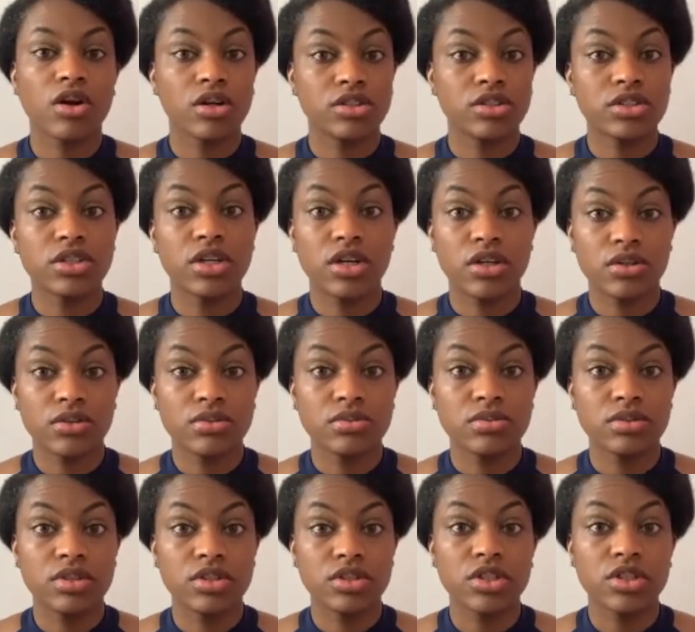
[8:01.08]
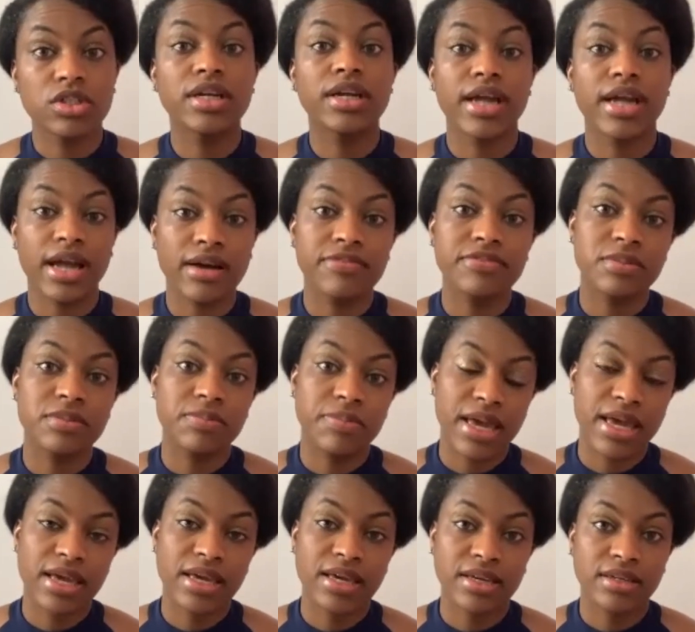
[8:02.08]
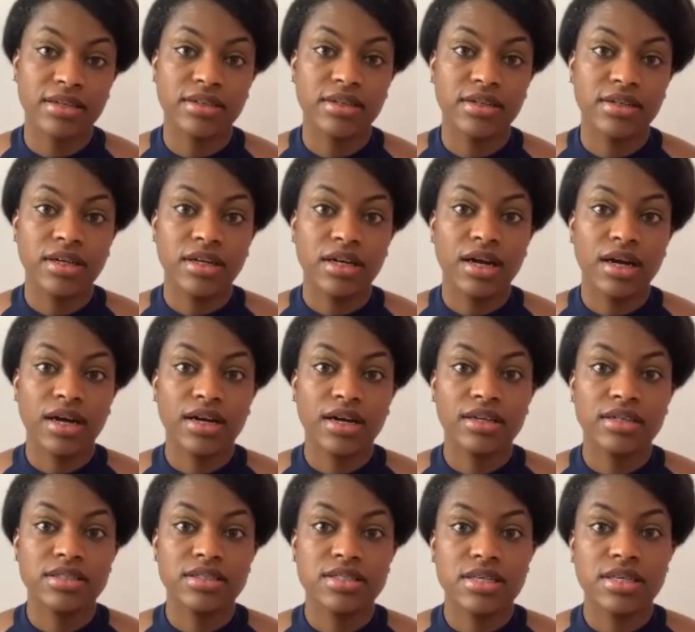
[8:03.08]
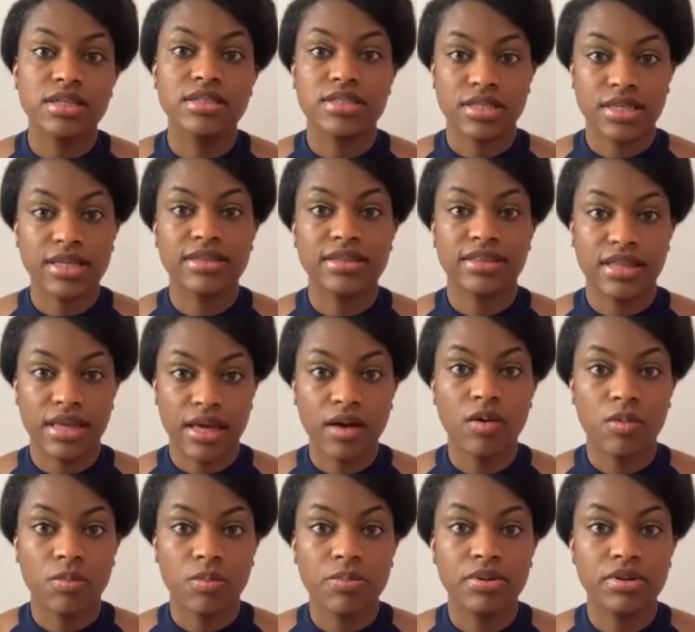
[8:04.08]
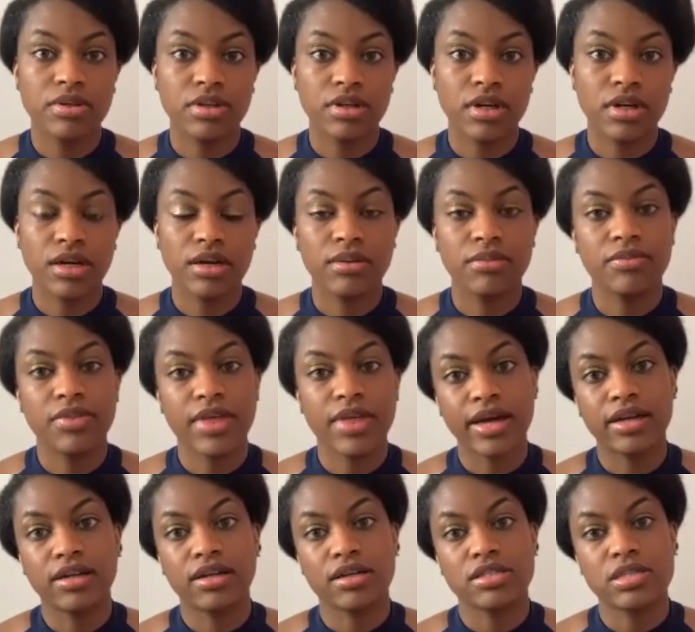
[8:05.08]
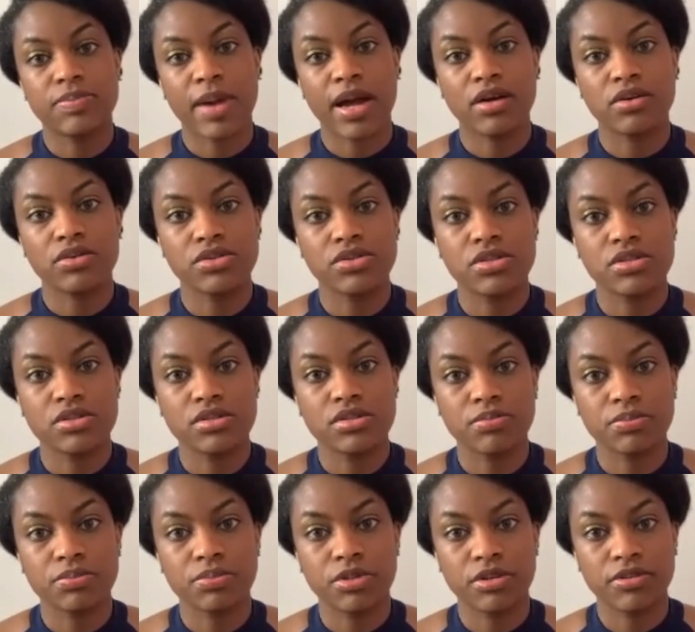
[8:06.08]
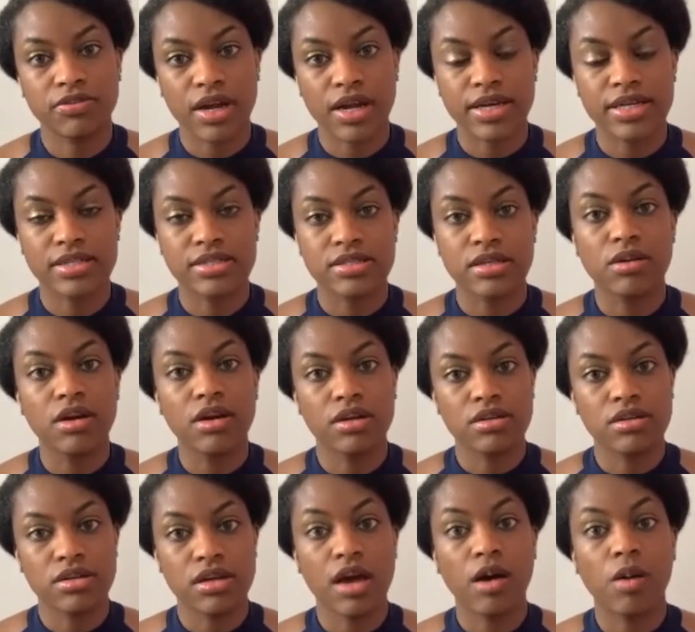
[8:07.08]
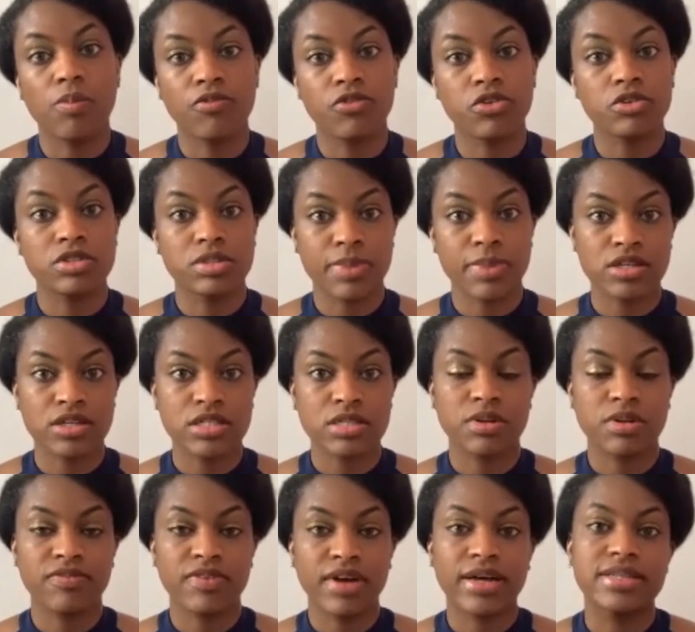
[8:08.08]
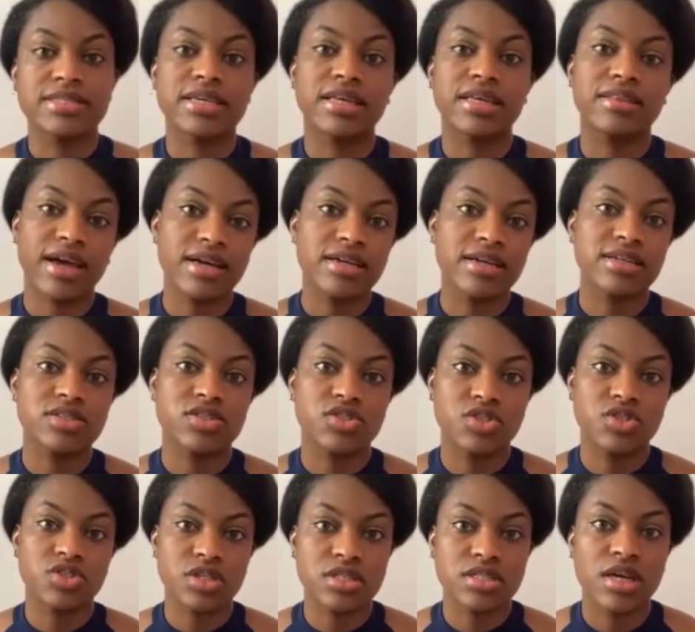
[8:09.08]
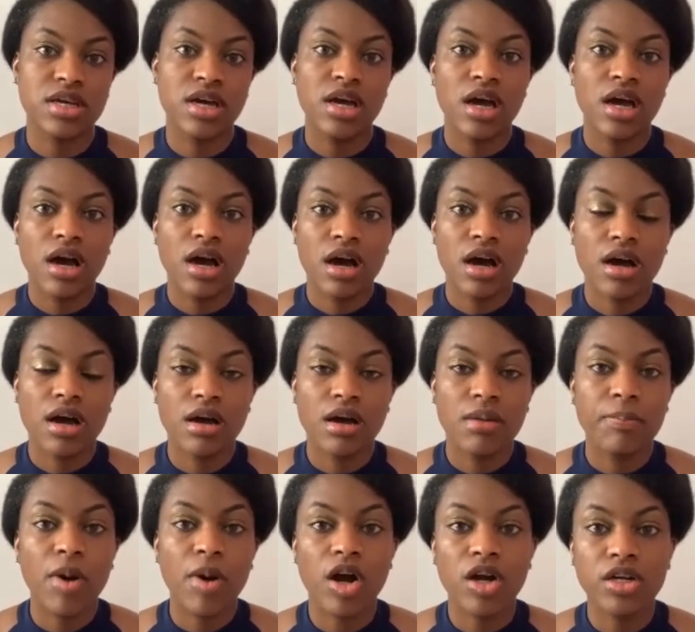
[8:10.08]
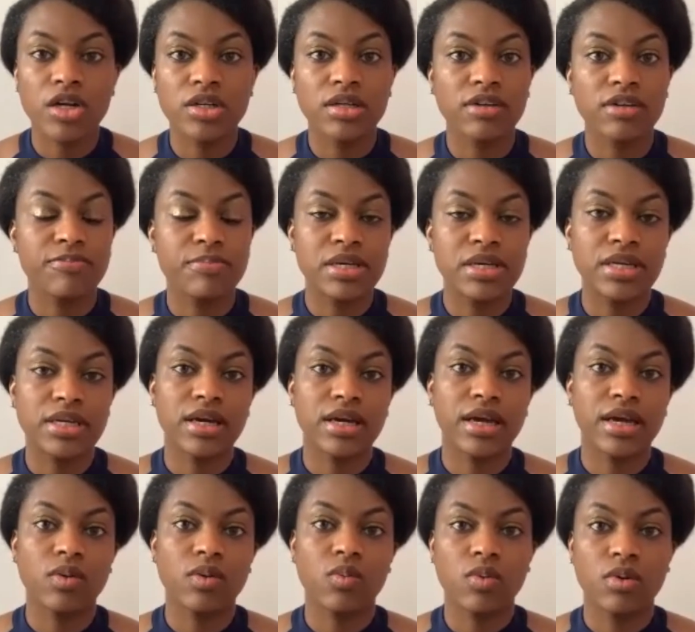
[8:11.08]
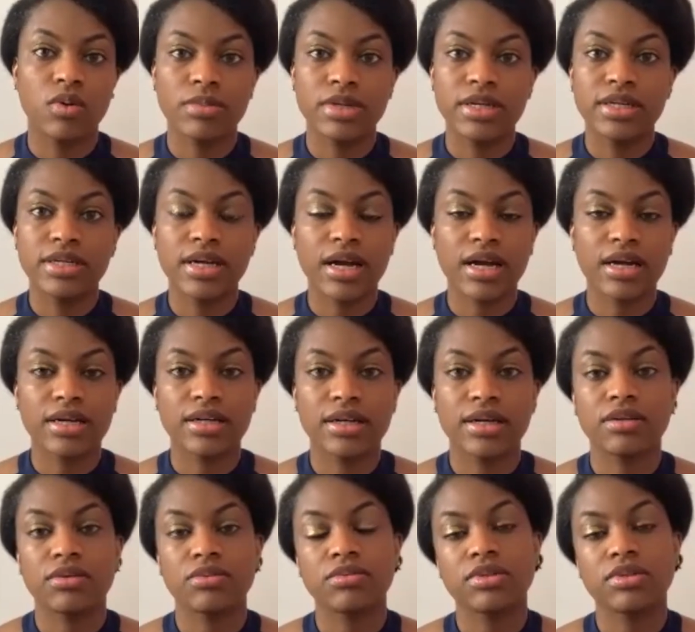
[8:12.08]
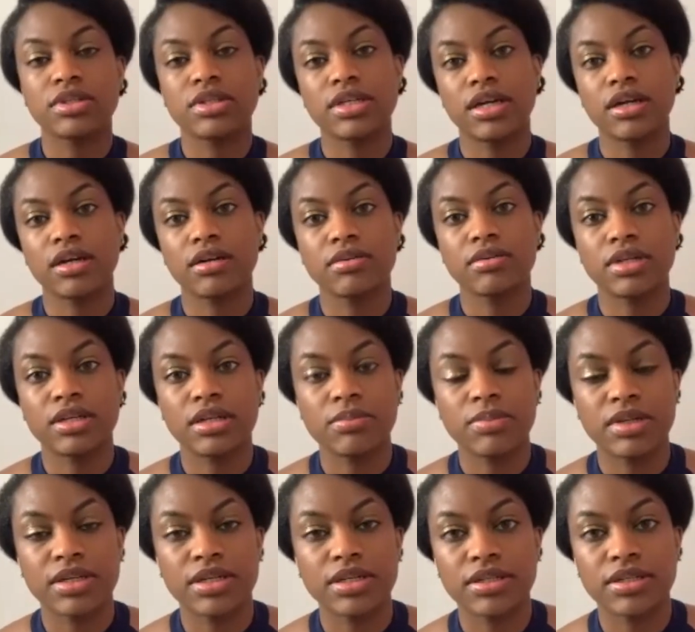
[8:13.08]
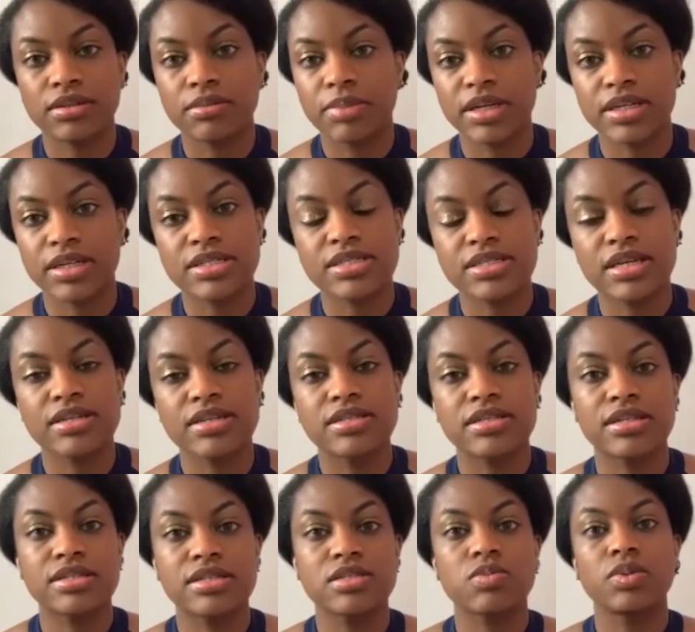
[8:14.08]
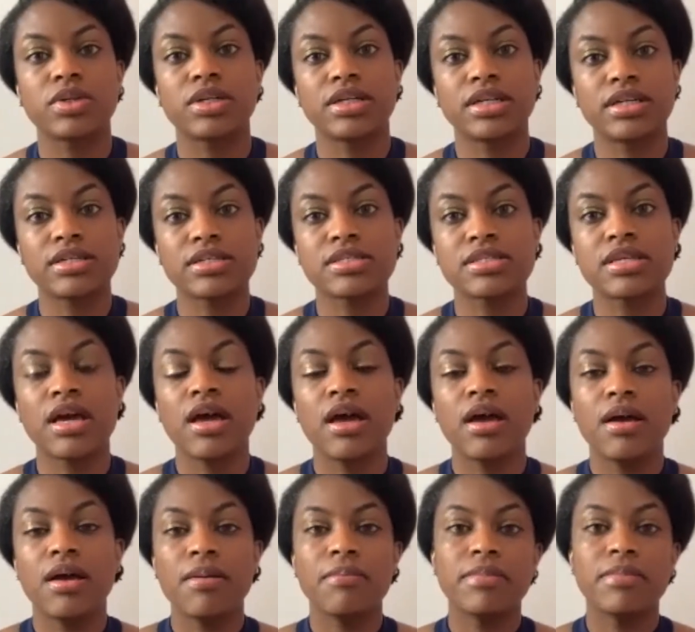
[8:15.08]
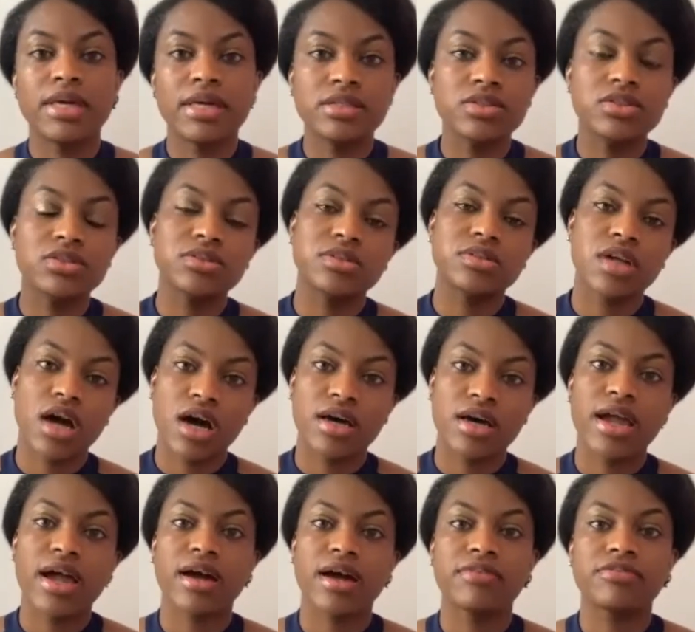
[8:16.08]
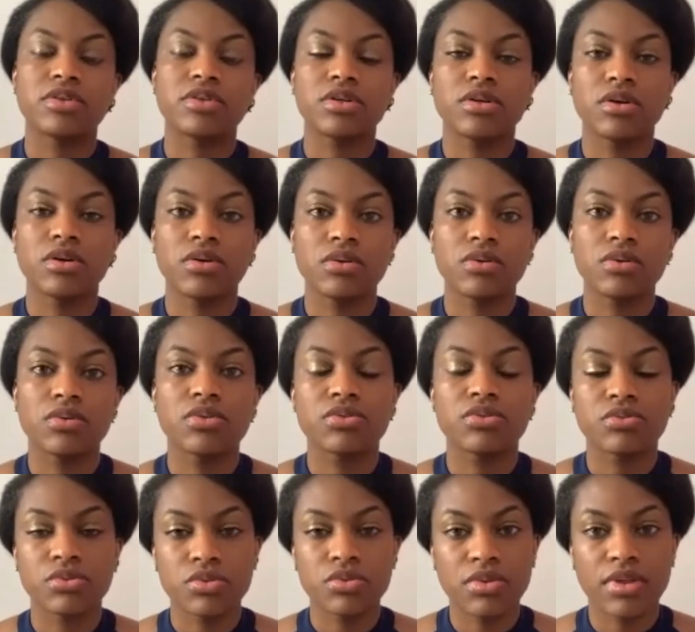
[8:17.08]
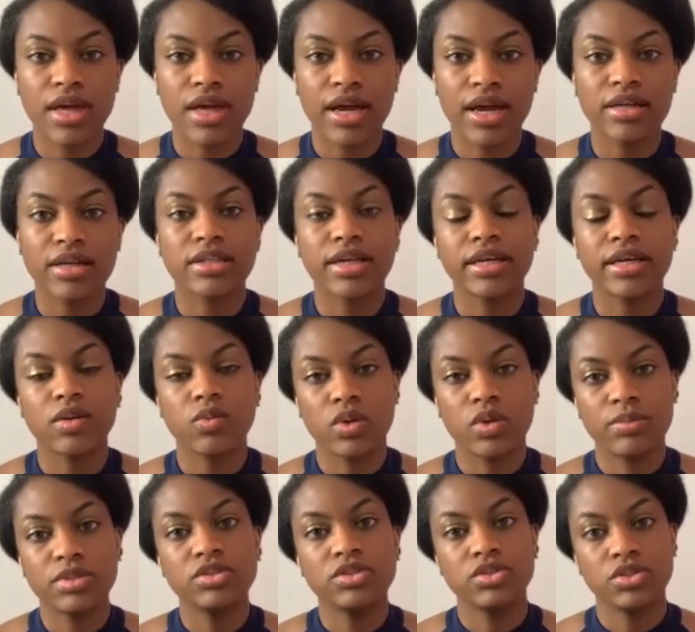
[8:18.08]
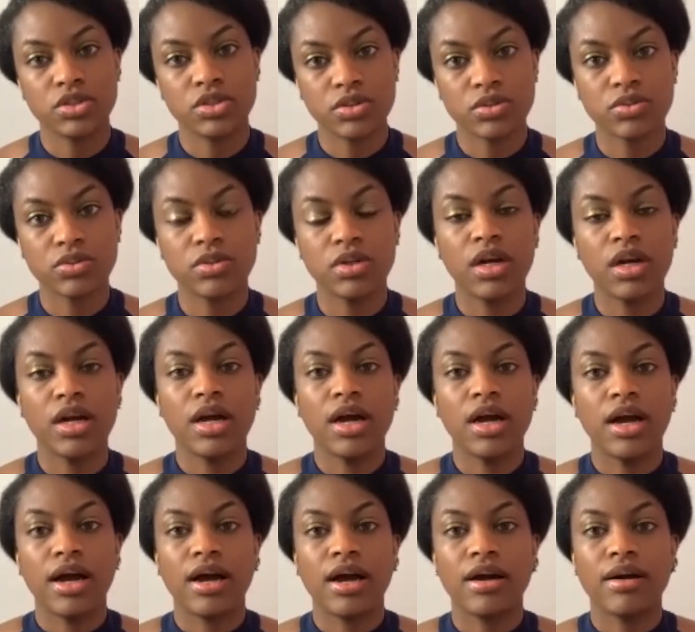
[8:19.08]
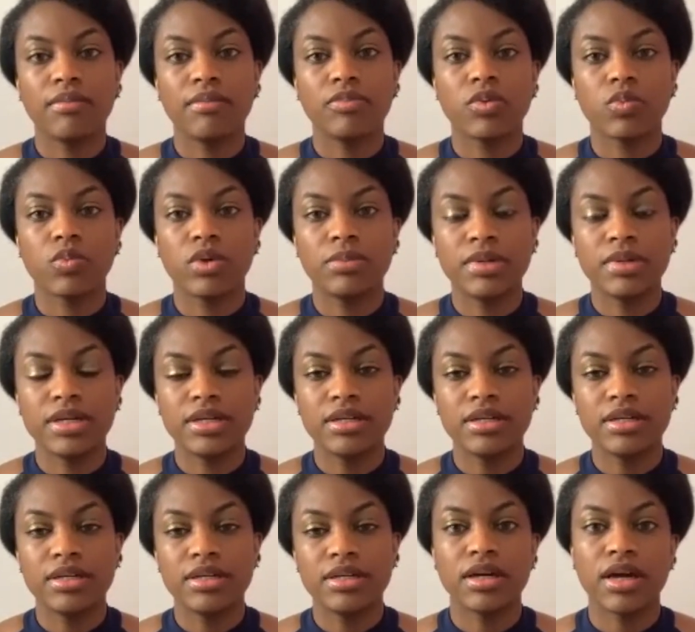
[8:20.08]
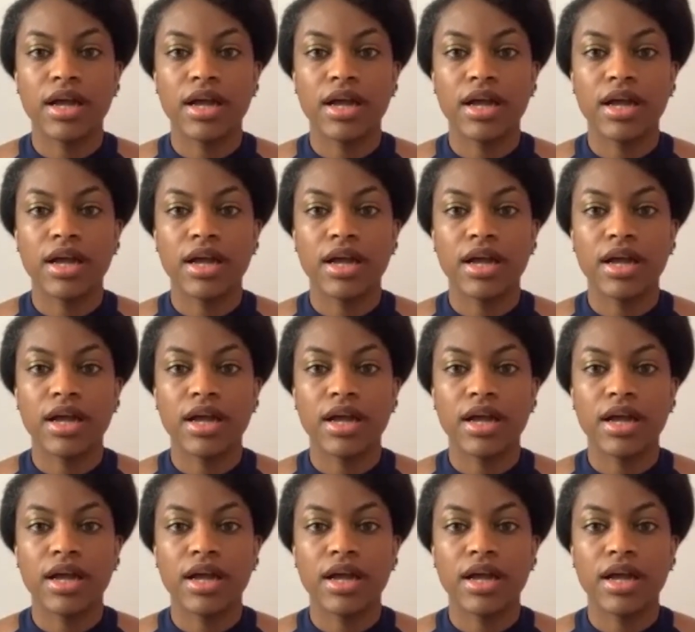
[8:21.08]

on your own, you're going to have to pay to get the help that a spouse provides, a helpful spouse provides. And that is just part of being a woman. I don't really care what anybody says. It is what it is. Men do not have to go through that like women do. Women